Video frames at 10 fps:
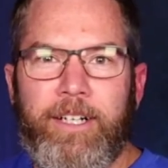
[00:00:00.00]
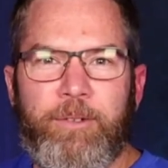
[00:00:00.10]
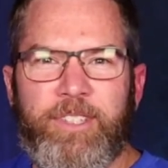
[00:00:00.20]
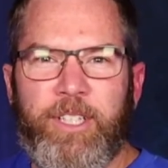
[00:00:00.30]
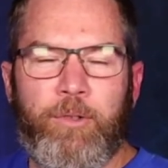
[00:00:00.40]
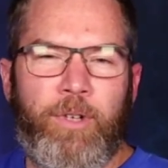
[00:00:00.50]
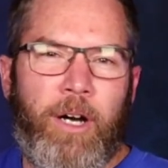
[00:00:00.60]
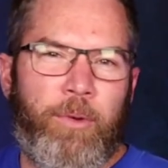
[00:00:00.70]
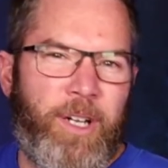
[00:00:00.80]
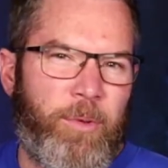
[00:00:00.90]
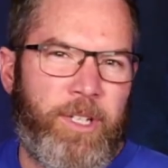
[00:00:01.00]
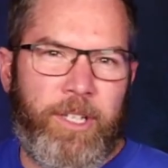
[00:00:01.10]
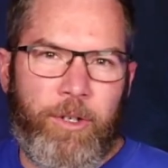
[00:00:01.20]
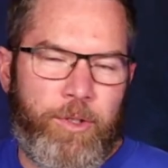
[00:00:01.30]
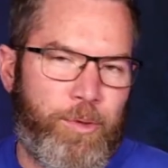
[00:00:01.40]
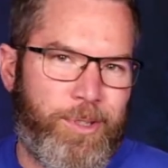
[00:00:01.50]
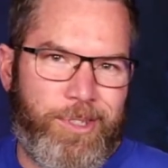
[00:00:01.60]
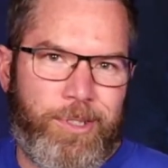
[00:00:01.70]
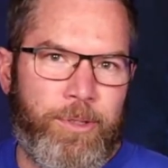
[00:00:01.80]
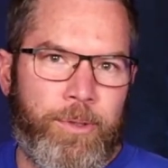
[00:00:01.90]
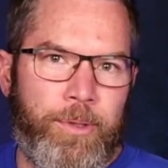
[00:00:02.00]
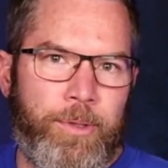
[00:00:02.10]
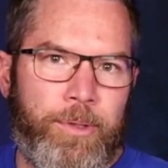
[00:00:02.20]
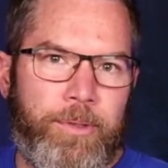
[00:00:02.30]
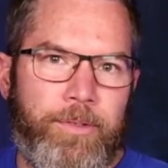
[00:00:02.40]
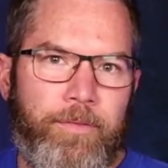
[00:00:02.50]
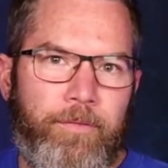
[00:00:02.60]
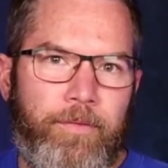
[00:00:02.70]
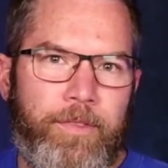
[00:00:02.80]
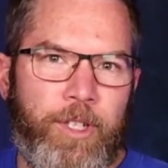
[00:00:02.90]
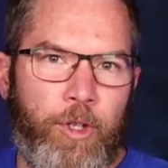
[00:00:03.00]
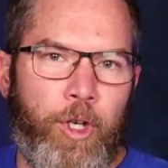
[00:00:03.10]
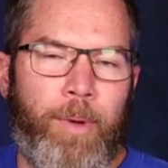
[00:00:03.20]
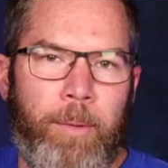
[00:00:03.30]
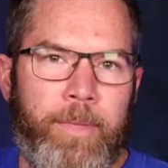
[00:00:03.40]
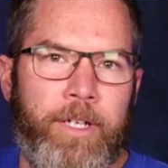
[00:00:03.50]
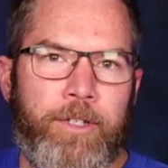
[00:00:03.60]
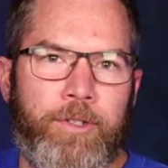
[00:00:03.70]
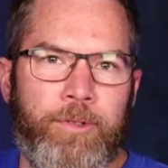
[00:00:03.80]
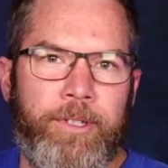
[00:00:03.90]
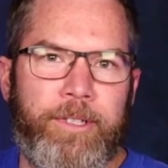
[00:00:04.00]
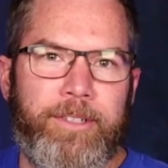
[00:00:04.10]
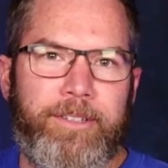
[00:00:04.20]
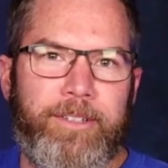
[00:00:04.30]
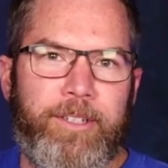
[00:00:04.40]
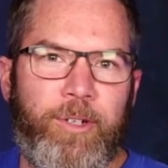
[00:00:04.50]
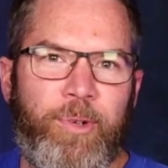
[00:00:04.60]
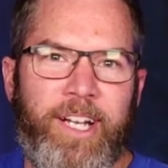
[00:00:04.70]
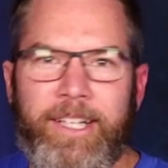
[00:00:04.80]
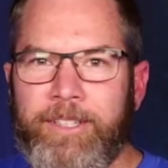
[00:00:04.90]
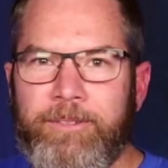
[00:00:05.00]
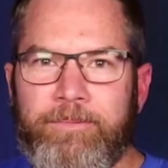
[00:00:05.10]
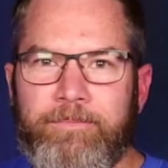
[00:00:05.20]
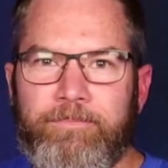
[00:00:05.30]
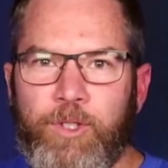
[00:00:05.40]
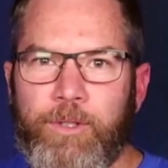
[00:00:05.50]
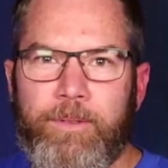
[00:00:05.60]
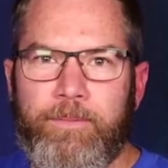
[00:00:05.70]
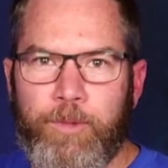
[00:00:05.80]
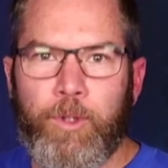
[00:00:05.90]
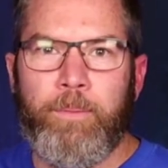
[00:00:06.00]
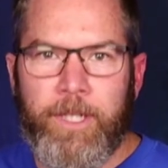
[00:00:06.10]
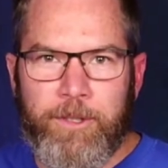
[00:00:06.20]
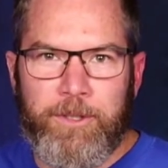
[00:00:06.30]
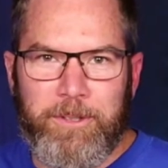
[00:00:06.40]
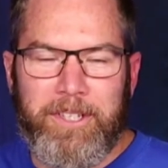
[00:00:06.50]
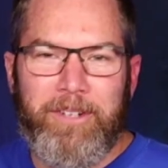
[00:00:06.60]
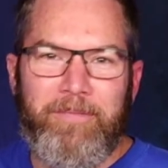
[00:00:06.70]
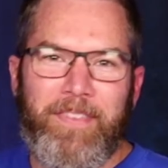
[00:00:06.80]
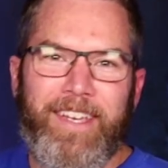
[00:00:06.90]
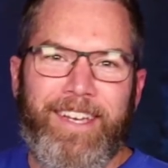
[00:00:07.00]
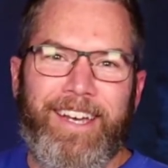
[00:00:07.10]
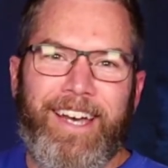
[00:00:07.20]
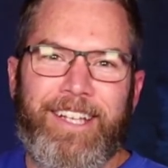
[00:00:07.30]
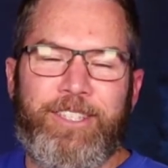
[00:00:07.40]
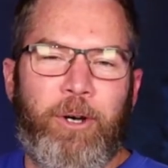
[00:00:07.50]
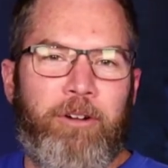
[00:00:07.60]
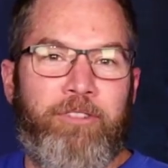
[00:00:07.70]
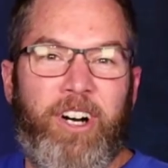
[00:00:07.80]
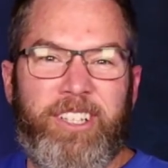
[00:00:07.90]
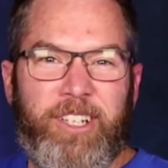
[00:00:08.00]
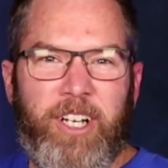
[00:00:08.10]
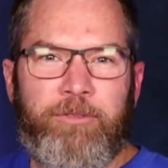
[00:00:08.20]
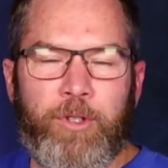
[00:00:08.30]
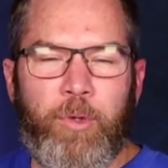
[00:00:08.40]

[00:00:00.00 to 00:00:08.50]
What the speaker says: I was thinking, why would I want to go to a school to learn about ministry when I can just do ministry? And so I fought God for